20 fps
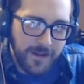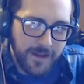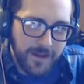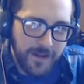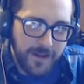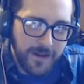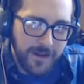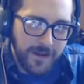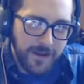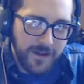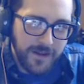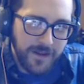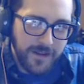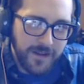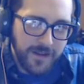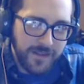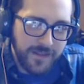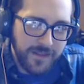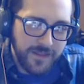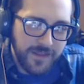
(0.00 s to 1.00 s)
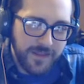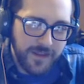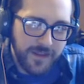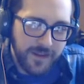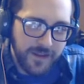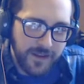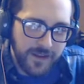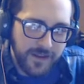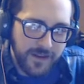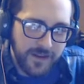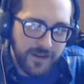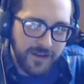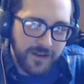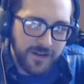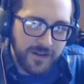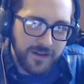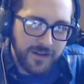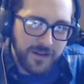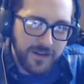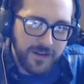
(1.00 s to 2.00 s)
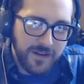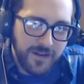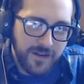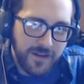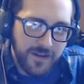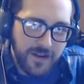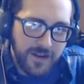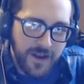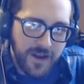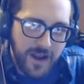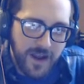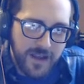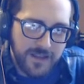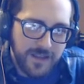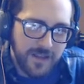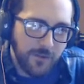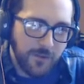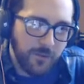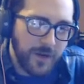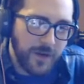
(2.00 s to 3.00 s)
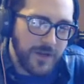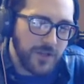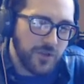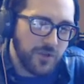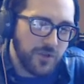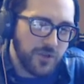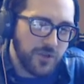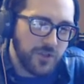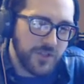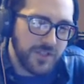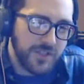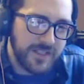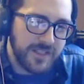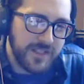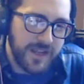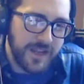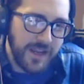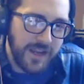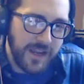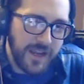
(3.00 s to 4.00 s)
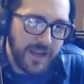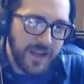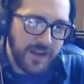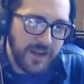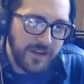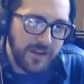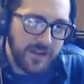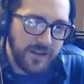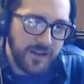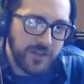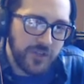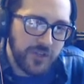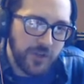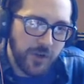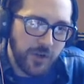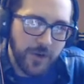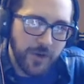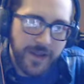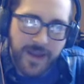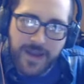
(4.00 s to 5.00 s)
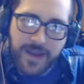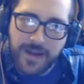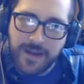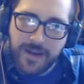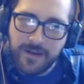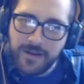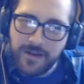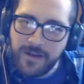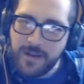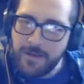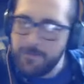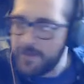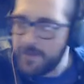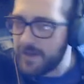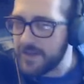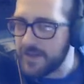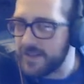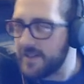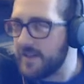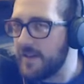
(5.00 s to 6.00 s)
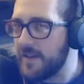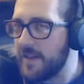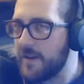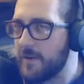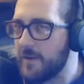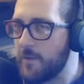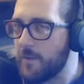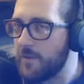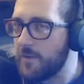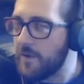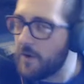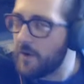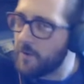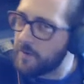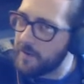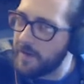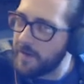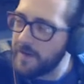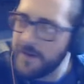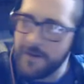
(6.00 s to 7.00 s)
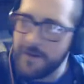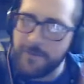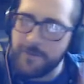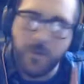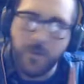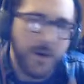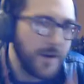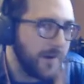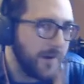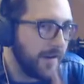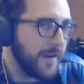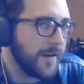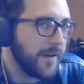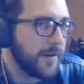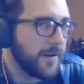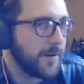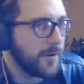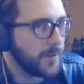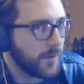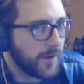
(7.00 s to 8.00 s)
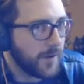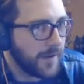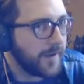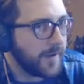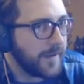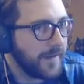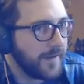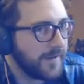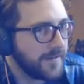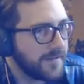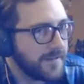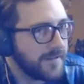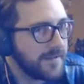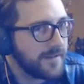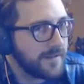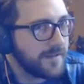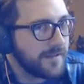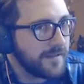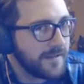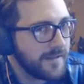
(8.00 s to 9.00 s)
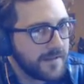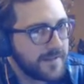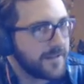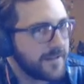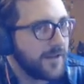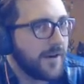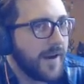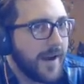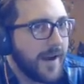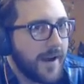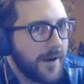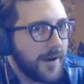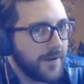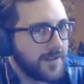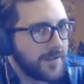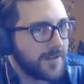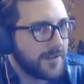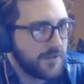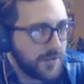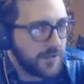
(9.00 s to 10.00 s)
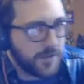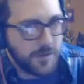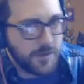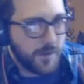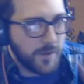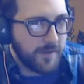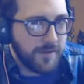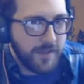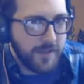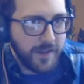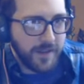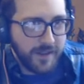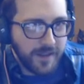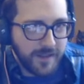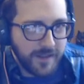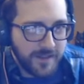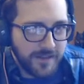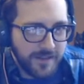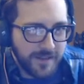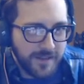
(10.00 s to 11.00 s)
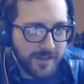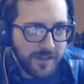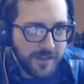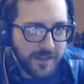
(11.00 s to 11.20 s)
I think Rachel should stay and Anita should go get it, because Anita knows where it is. This is her house. She knows where everything is.